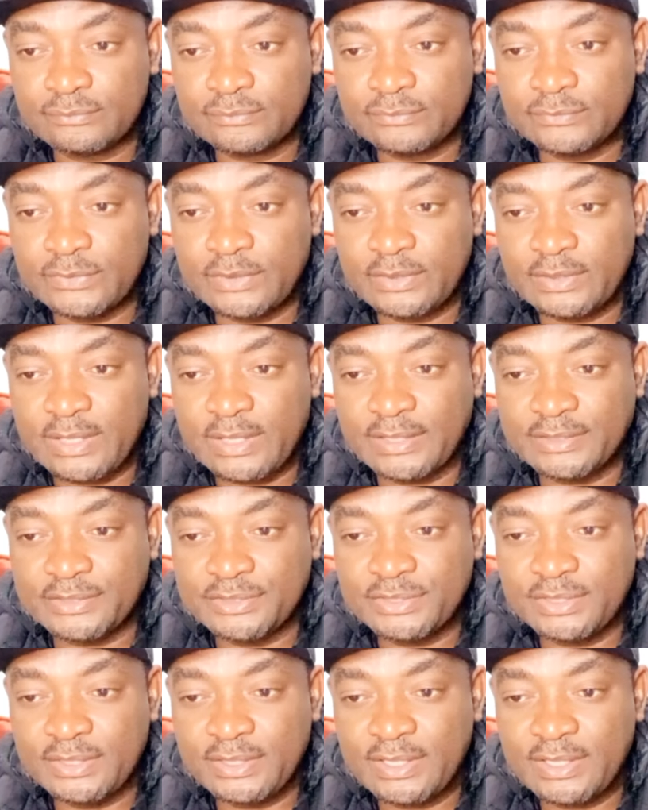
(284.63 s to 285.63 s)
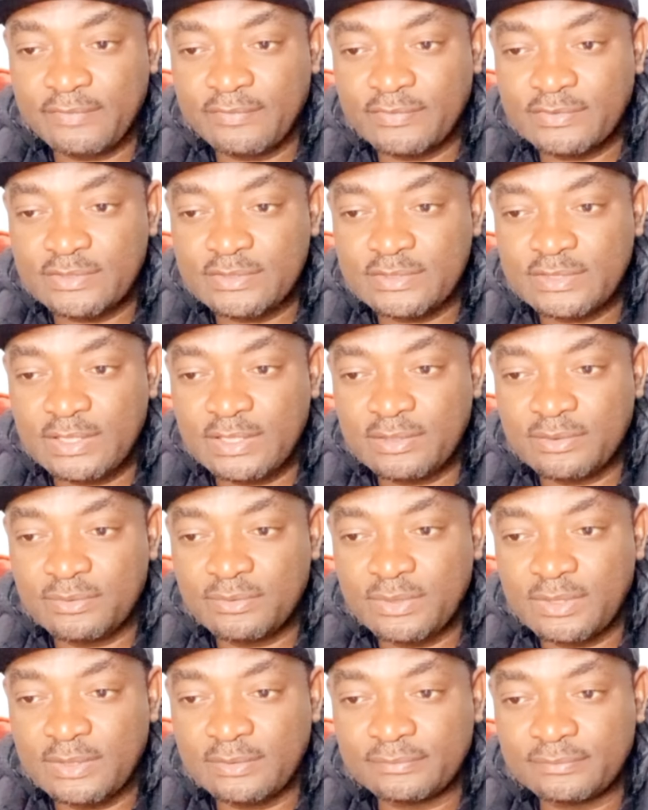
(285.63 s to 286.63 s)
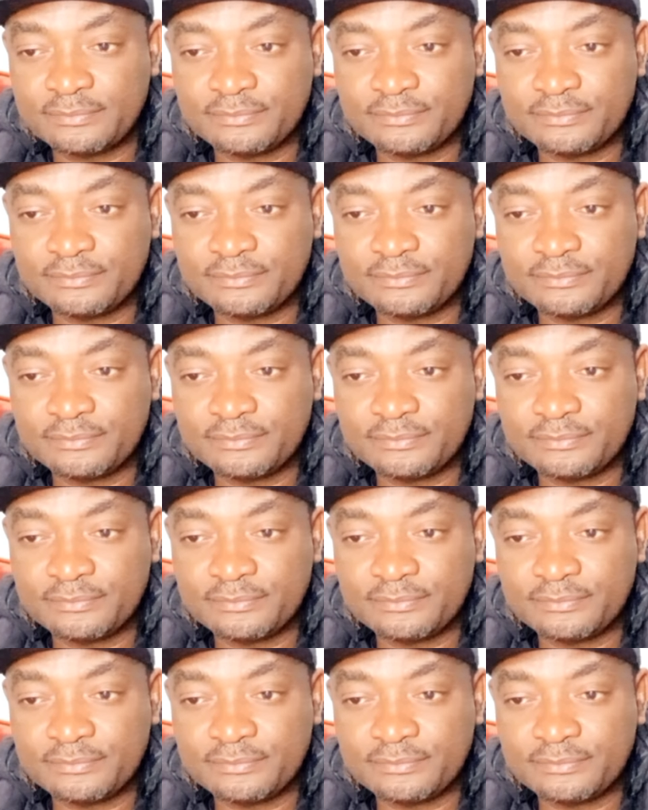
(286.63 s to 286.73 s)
Then Algeria versus Angola.